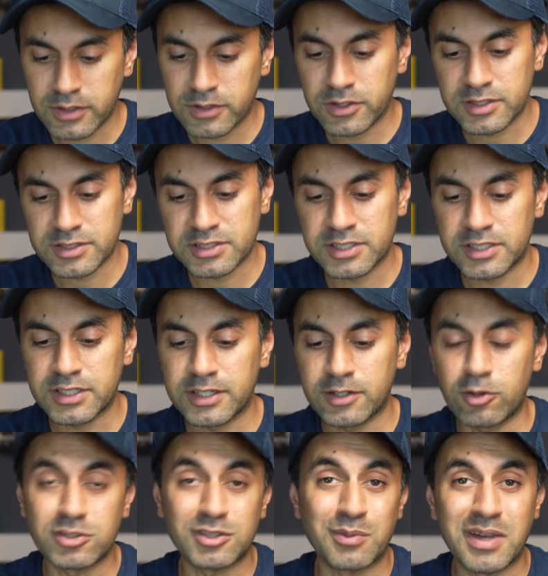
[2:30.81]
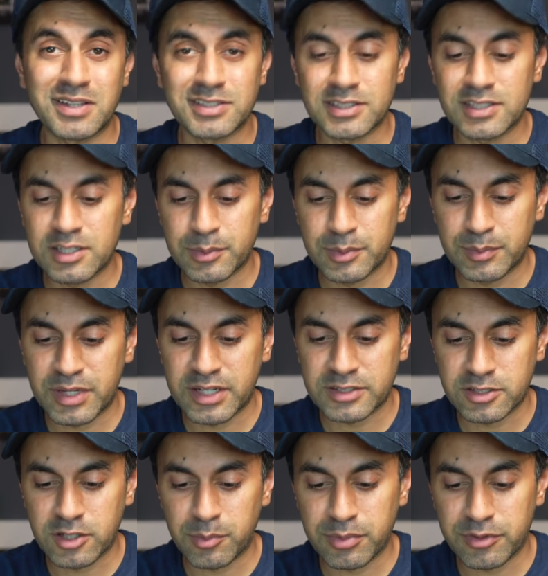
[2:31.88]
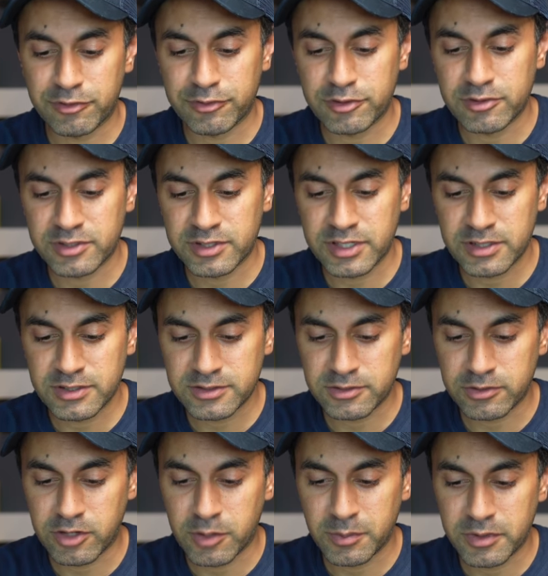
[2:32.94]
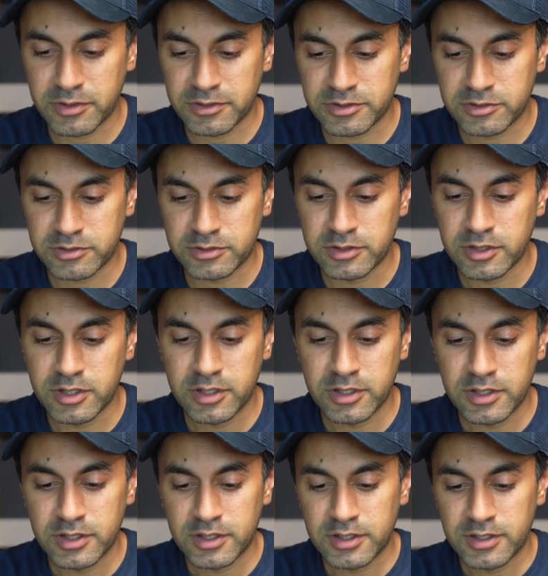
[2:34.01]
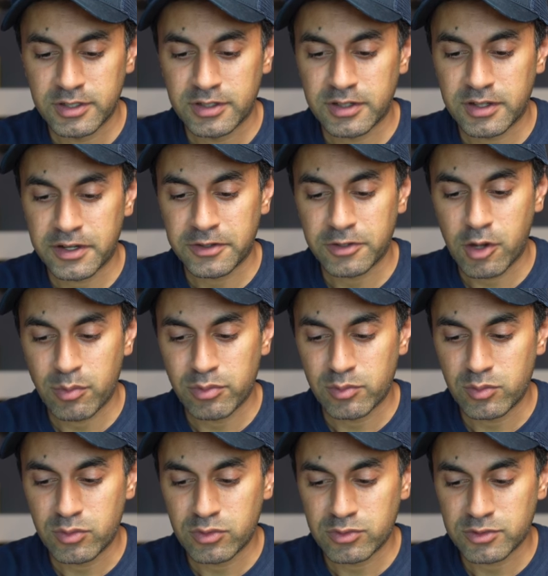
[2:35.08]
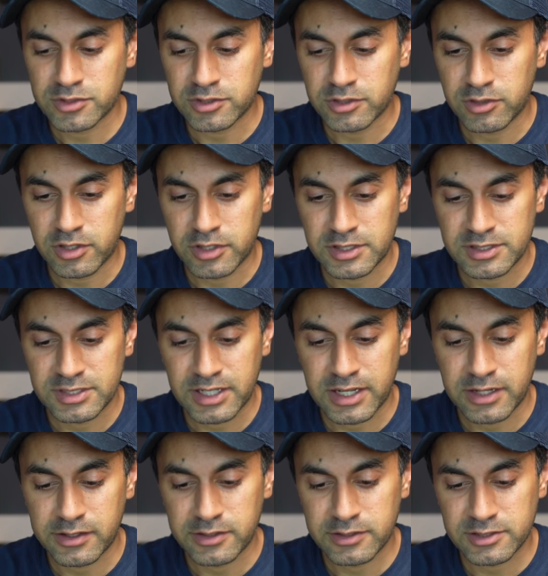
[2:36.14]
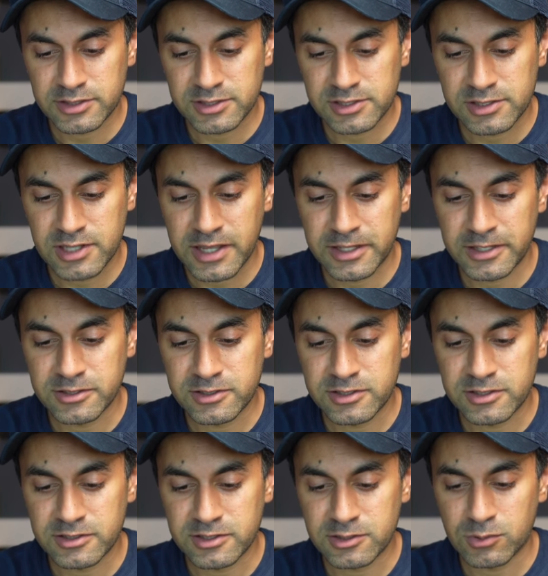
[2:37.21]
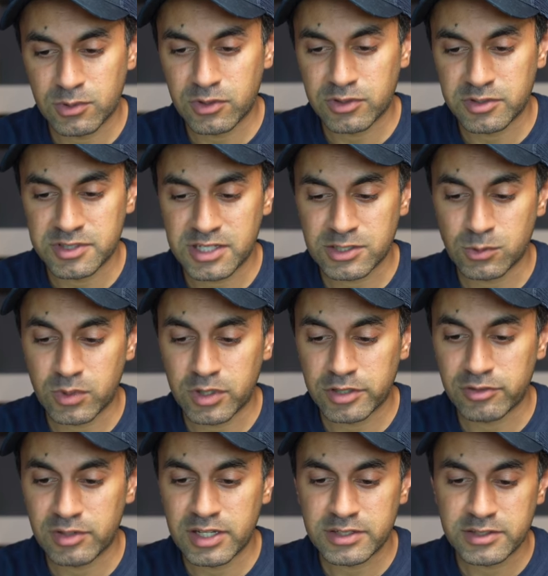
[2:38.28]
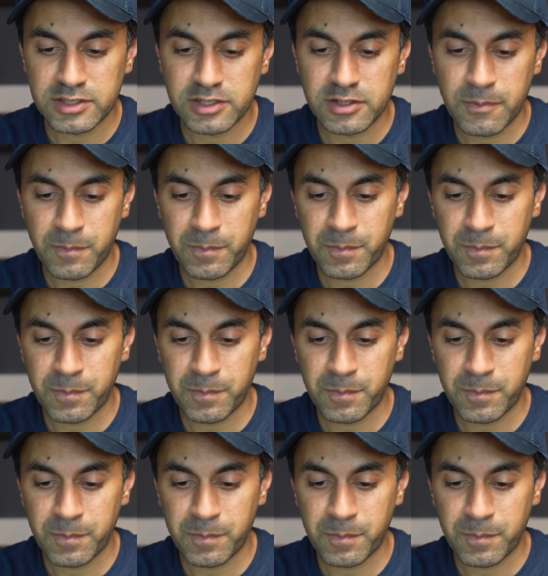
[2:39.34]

You can see it automatically picked up a few things, so I'm going to add a couple more. So I need to add Slack into this as well, because that's work related.